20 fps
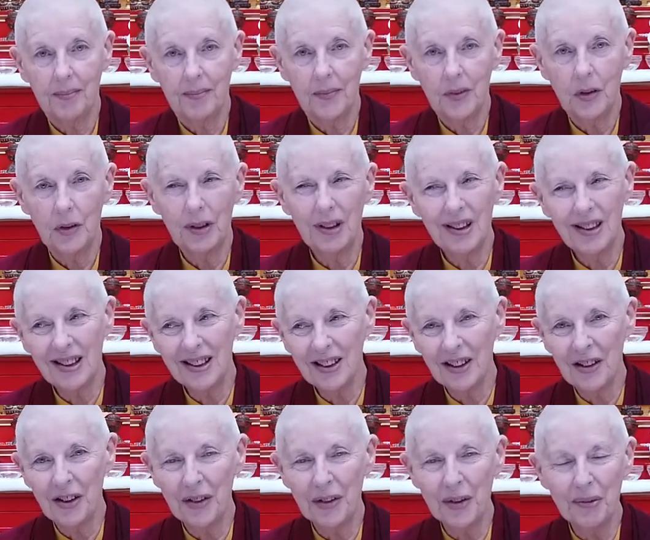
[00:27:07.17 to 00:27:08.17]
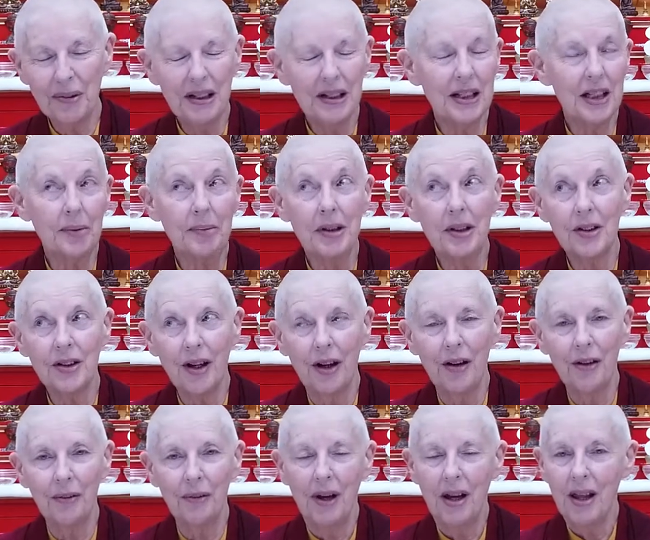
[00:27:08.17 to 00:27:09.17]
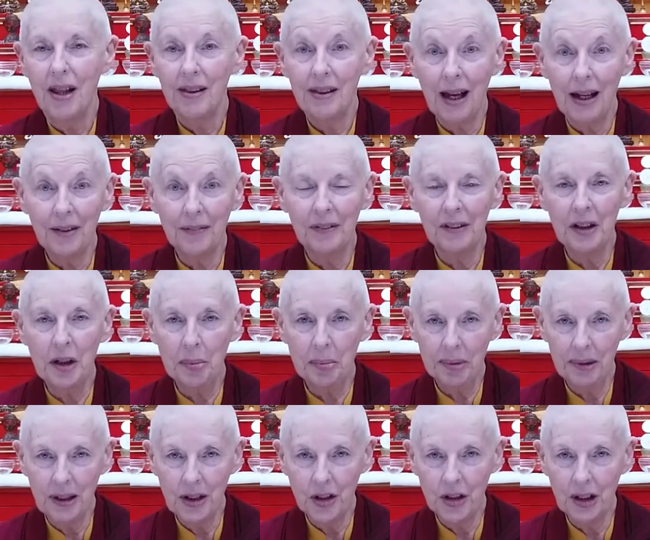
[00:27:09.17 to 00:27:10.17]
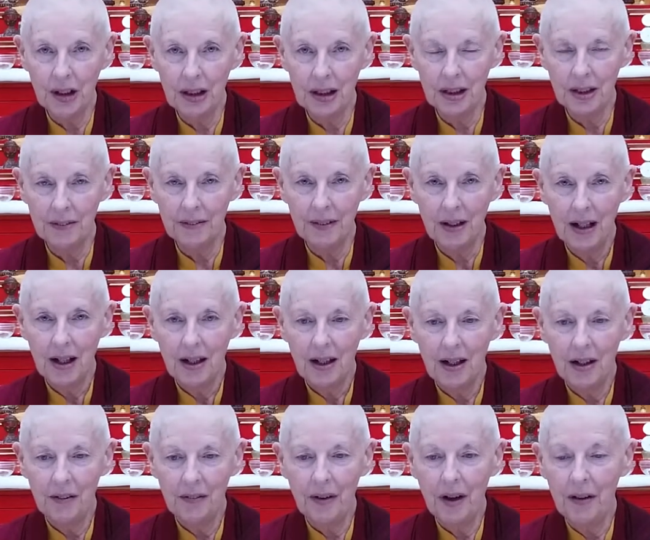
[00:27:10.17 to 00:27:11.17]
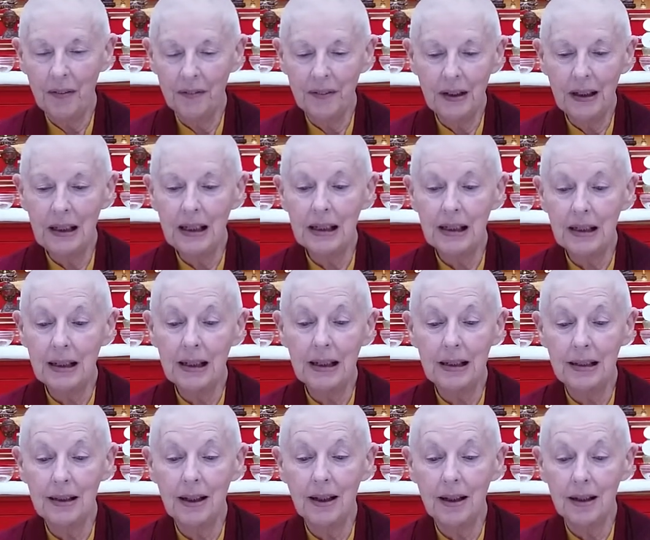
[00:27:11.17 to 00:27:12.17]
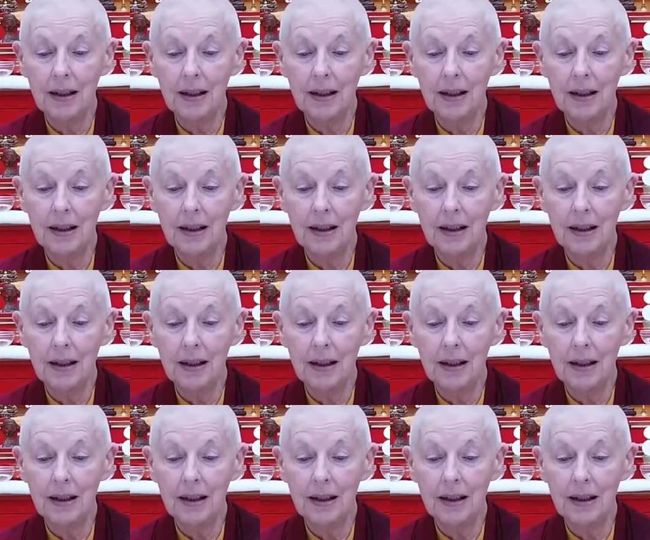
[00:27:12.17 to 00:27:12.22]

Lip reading: So this is another reason to be so thankful and appreciative of this